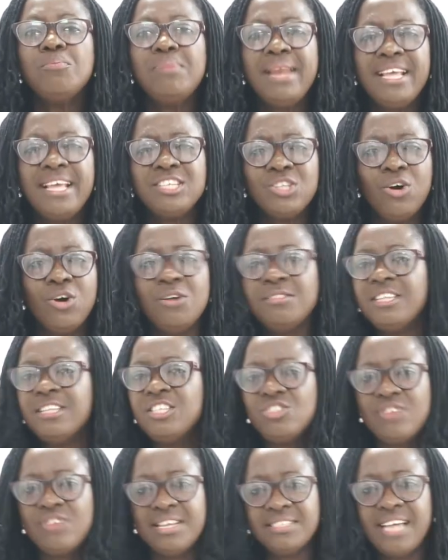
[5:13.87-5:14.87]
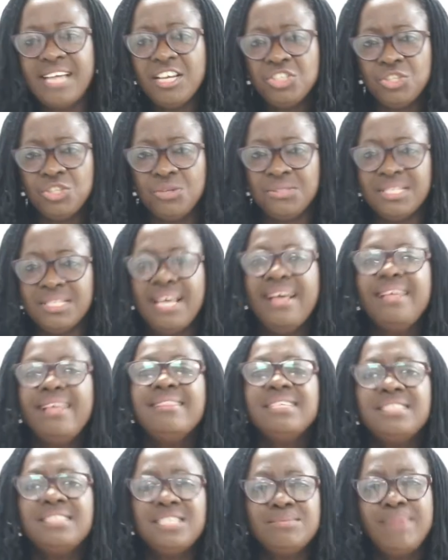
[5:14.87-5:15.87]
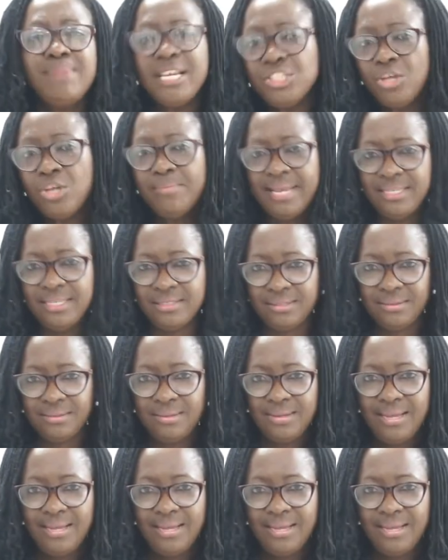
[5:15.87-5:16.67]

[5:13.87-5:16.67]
place on these transactions. This is measurement.